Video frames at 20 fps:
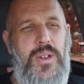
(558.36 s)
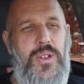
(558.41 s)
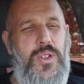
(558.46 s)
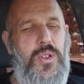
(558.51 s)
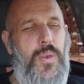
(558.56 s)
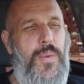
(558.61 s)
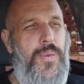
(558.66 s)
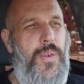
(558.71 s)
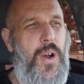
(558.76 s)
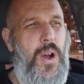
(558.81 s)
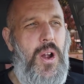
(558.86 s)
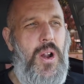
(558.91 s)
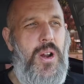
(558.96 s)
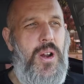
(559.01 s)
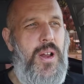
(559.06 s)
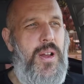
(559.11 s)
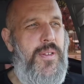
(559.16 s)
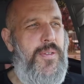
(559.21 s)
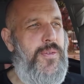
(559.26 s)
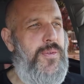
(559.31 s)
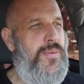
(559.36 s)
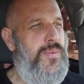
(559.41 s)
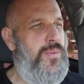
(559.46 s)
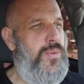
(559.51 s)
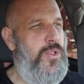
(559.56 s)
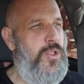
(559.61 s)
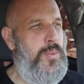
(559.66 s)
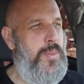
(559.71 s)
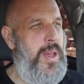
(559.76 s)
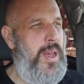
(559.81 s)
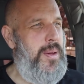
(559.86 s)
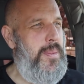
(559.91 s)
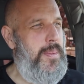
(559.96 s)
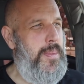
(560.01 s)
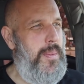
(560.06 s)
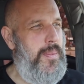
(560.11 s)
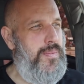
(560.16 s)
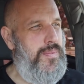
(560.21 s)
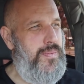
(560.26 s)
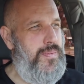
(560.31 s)
So far, I've spent
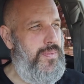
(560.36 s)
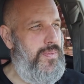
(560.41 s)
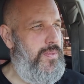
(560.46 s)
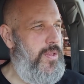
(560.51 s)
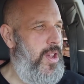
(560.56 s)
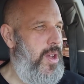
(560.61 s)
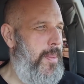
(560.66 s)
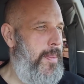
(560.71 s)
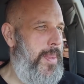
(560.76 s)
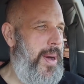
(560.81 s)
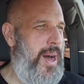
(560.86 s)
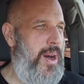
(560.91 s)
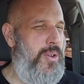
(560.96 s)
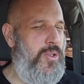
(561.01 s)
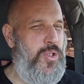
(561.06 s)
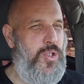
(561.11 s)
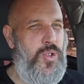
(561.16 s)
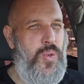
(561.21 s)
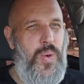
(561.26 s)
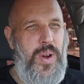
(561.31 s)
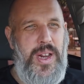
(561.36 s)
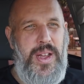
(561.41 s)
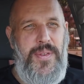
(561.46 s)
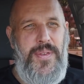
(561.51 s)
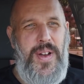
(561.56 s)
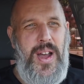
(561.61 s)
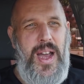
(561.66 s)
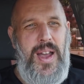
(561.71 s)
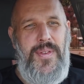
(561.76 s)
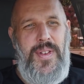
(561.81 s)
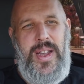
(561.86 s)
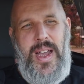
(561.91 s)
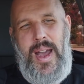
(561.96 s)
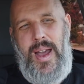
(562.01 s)
about 25.